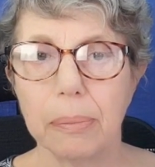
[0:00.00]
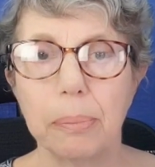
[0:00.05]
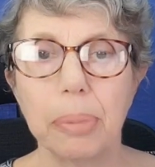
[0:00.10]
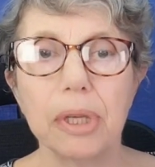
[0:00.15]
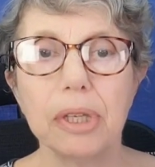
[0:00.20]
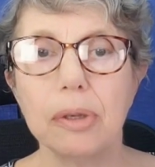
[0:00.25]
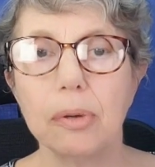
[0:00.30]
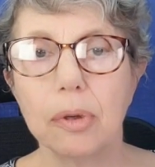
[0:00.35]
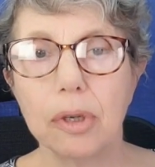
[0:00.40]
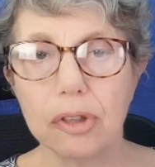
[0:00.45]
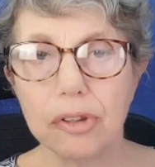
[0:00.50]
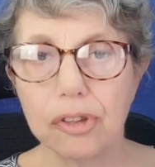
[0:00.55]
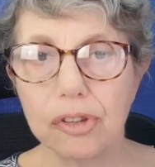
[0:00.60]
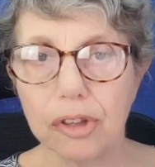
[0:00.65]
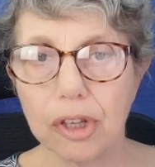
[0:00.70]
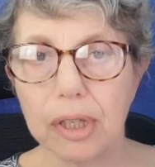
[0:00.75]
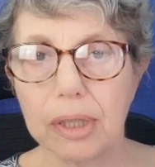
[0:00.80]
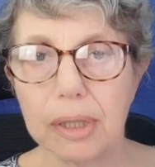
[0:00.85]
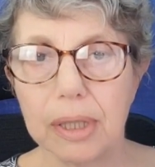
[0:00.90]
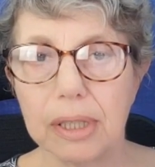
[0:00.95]
but you can
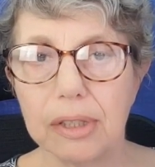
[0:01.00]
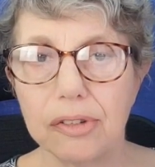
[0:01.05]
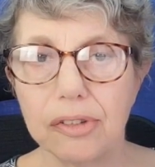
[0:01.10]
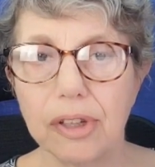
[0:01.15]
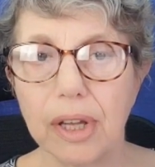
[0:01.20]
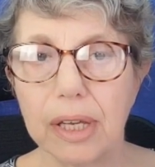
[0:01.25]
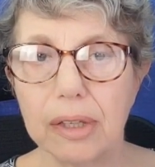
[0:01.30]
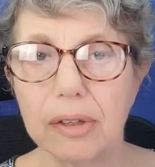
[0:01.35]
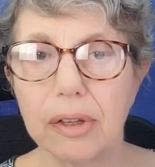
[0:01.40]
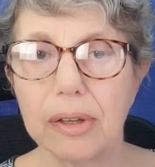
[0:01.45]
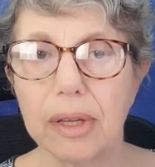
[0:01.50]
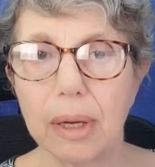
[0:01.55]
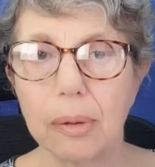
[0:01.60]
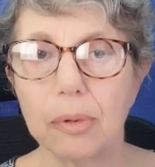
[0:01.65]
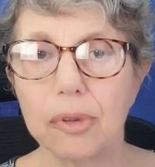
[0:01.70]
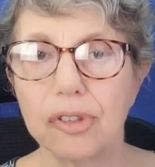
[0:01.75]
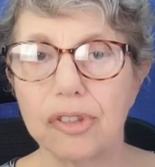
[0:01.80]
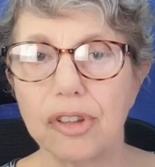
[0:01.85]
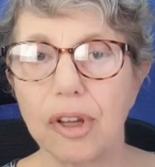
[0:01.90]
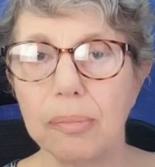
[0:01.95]
certainly say that there
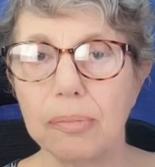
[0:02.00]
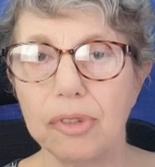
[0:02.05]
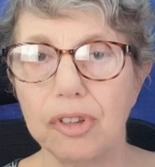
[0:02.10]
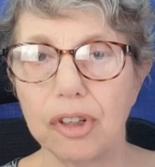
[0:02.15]
was some